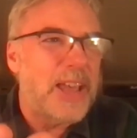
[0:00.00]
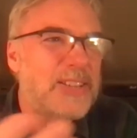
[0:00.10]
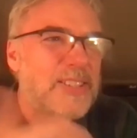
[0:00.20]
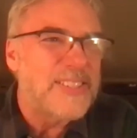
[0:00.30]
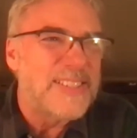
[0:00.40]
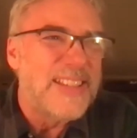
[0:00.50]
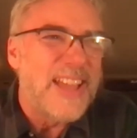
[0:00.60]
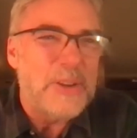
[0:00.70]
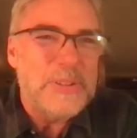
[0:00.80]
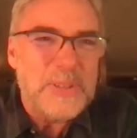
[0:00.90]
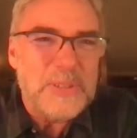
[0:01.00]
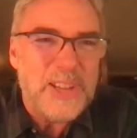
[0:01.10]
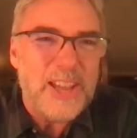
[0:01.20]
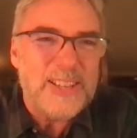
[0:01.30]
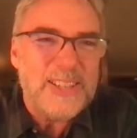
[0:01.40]
I just I was so
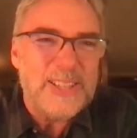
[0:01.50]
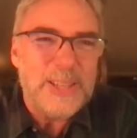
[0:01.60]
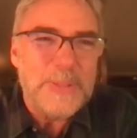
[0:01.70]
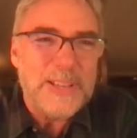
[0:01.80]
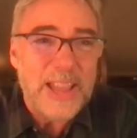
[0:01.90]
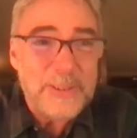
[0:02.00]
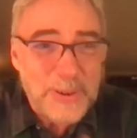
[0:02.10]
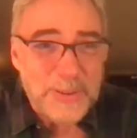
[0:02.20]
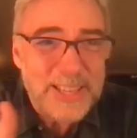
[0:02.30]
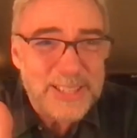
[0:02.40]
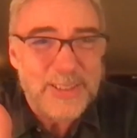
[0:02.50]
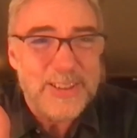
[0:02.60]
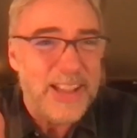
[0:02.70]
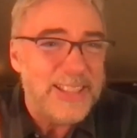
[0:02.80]
shocked because I'm like I wrote that song.